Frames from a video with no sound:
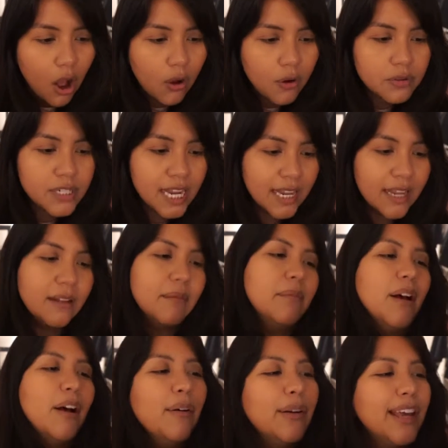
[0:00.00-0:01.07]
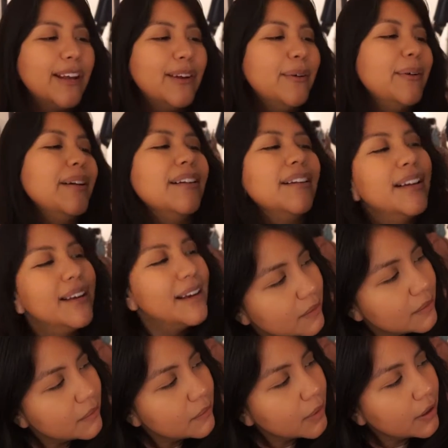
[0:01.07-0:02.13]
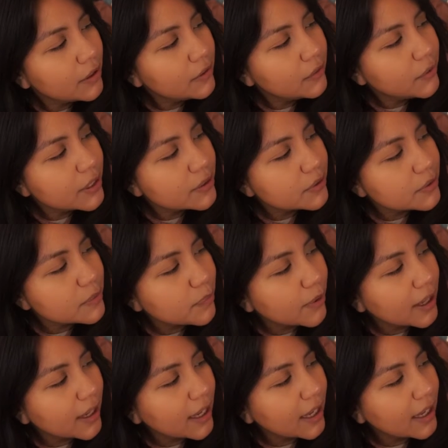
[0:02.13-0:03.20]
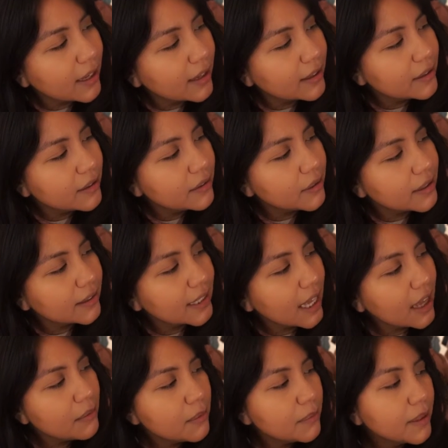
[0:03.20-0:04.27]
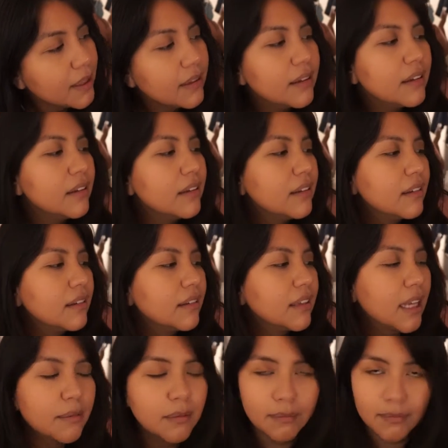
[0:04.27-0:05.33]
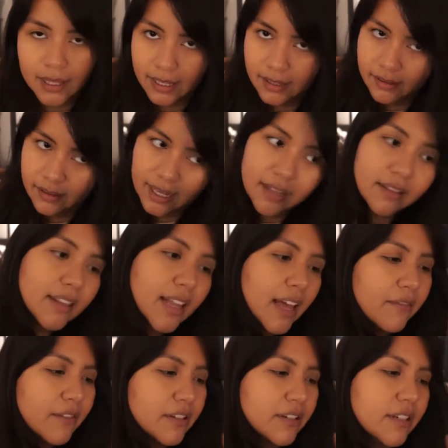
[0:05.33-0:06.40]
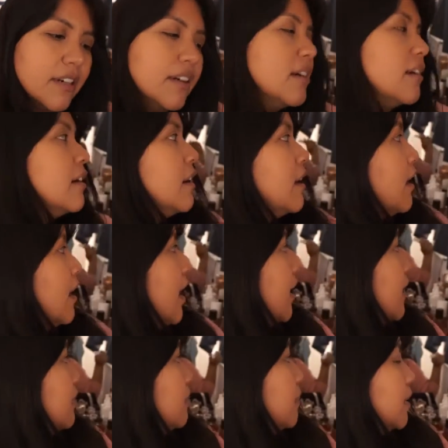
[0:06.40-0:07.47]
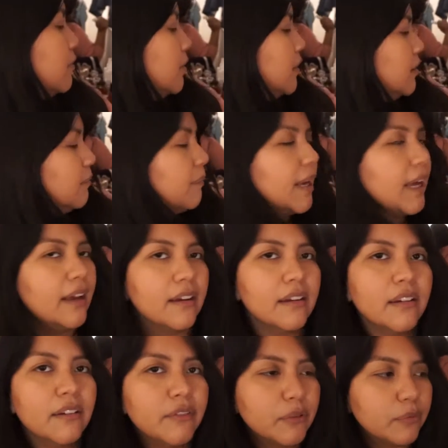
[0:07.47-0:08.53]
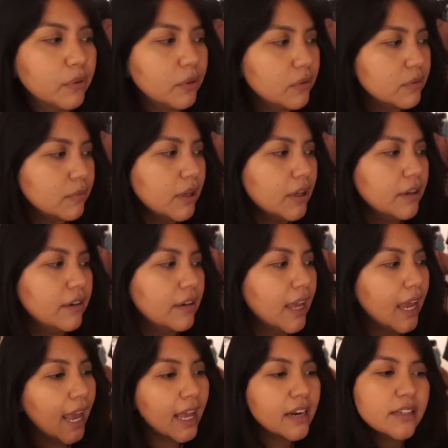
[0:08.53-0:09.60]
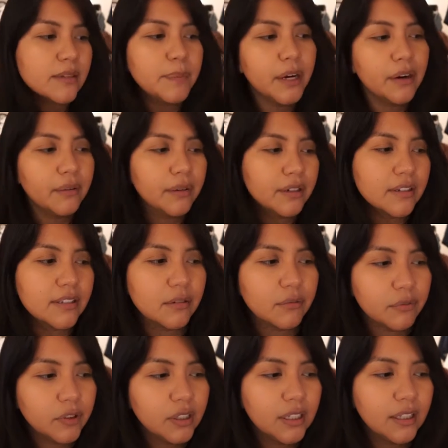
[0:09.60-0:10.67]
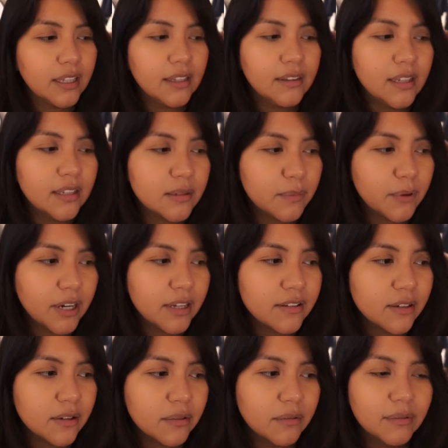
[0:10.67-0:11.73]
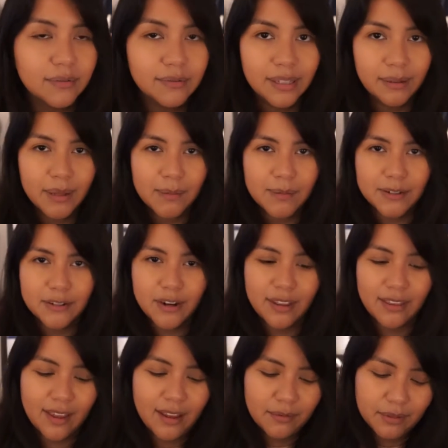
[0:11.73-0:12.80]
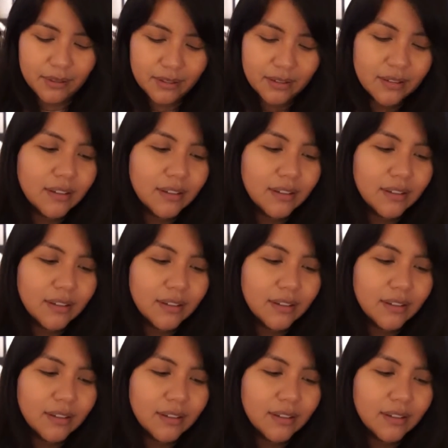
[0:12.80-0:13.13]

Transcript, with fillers: Oh, damn! Okay, cool. Mario facial spray with chamomile, chamomile, and lavender. I got the big one in the back of the rose water and a spare one because I really like that spray, so I'm happy to try that one.